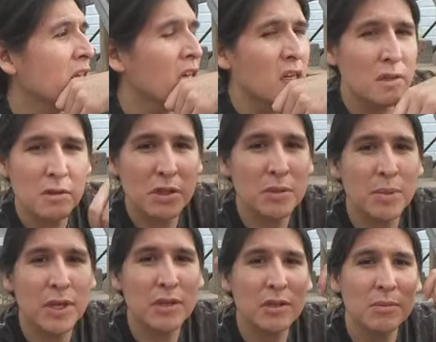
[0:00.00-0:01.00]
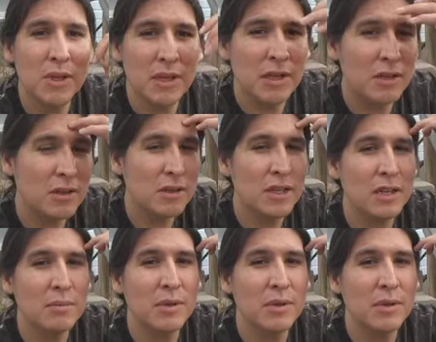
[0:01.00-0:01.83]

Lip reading: kind of respect her opinion and all that.